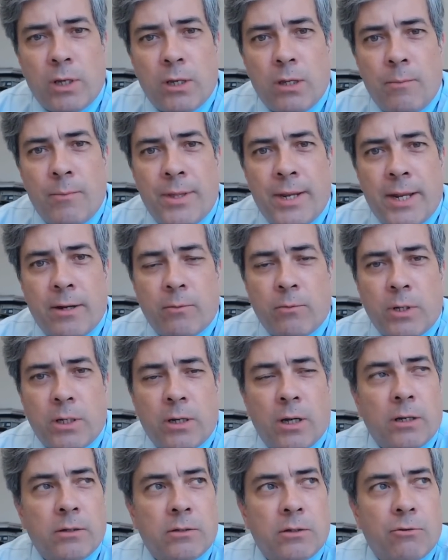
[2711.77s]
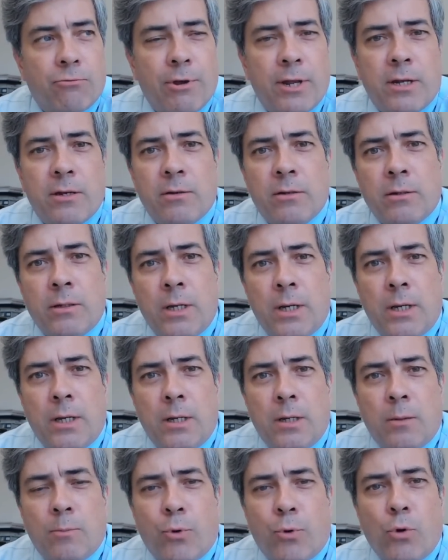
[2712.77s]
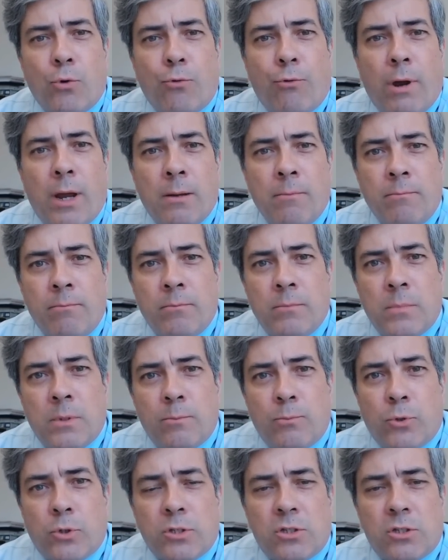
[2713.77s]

We, we uh, created a program,